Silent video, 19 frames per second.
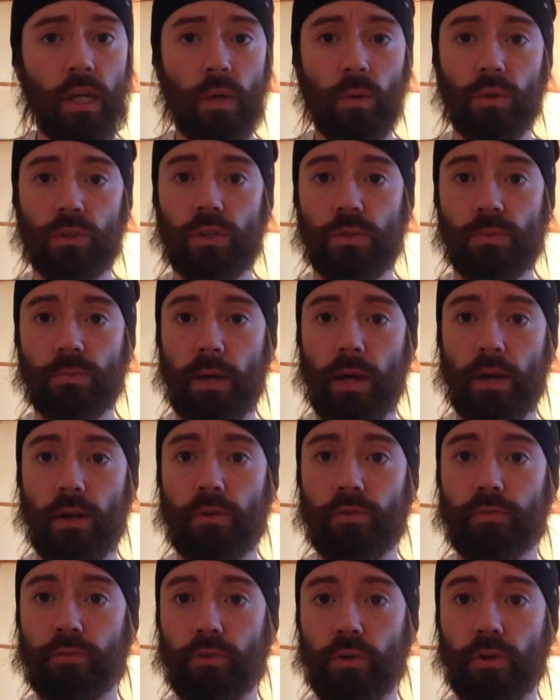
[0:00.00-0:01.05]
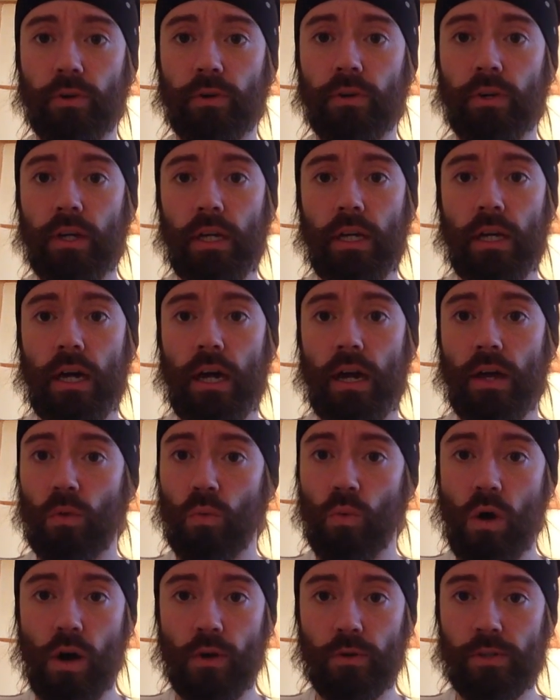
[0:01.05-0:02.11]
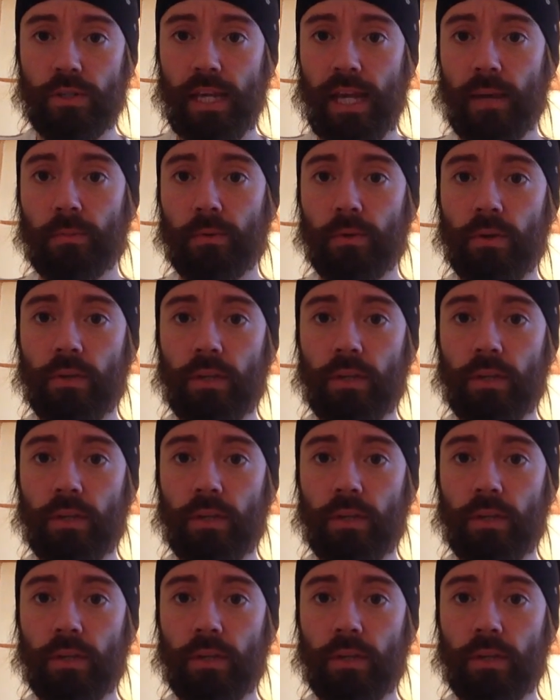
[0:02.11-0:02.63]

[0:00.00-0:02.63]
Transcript: which is better for the water table